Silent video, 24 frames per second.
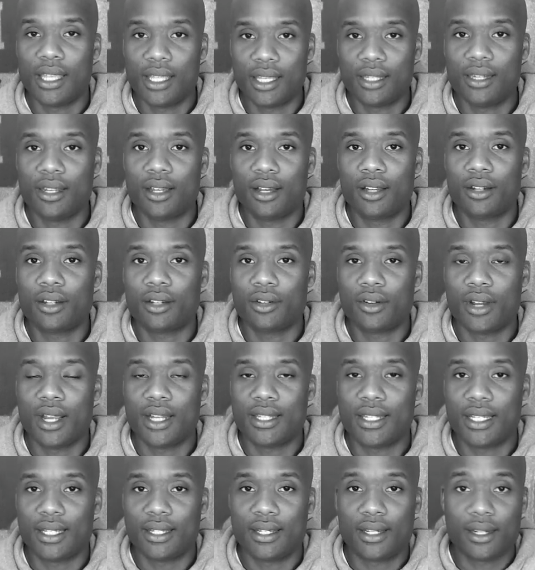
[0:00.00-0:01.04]
getting their undergrad
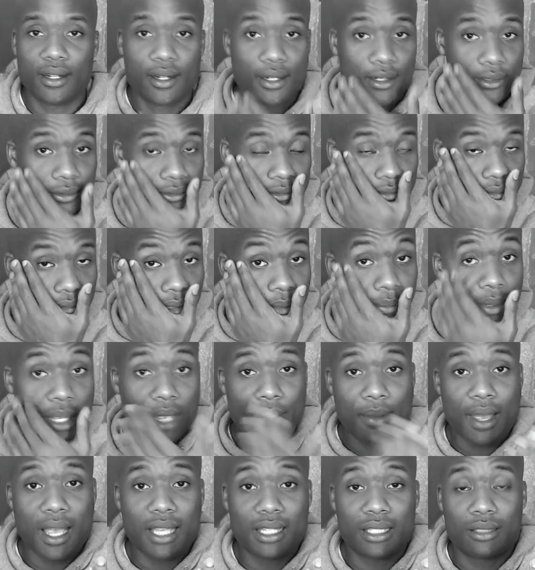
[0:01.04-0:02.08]
taken care of and playing
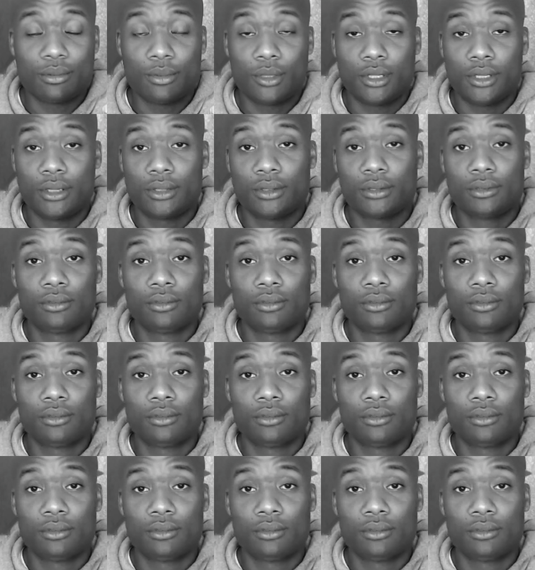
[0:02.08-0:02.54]
basketball.